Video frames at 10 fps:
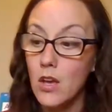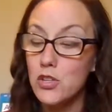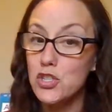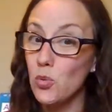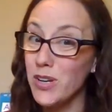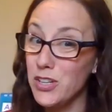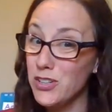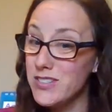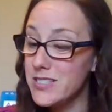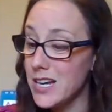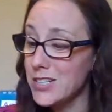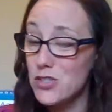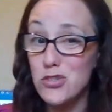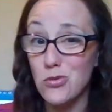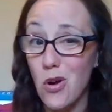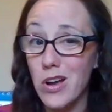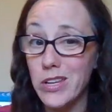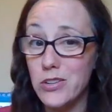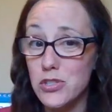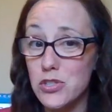So when you're done drawing
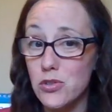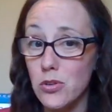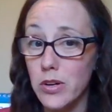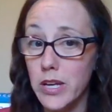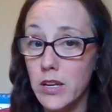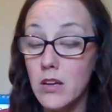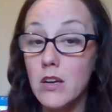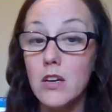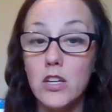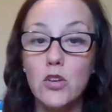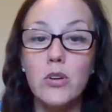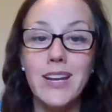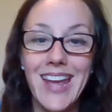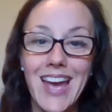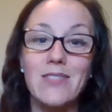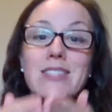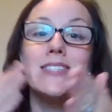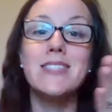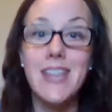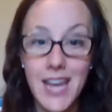your story, you can have
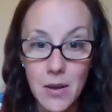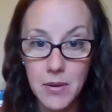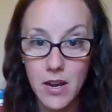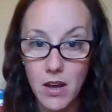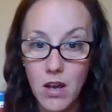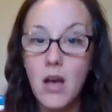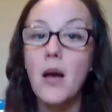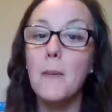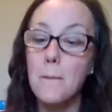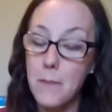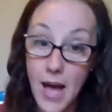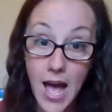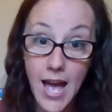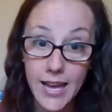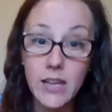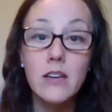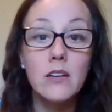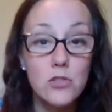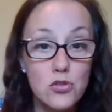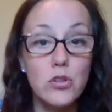stamina by
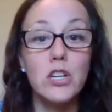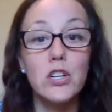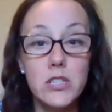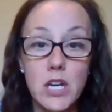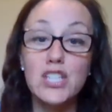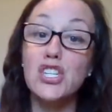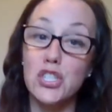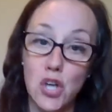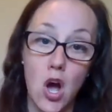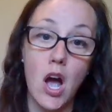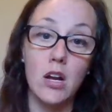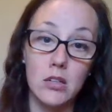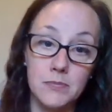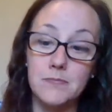doing your touch and talk.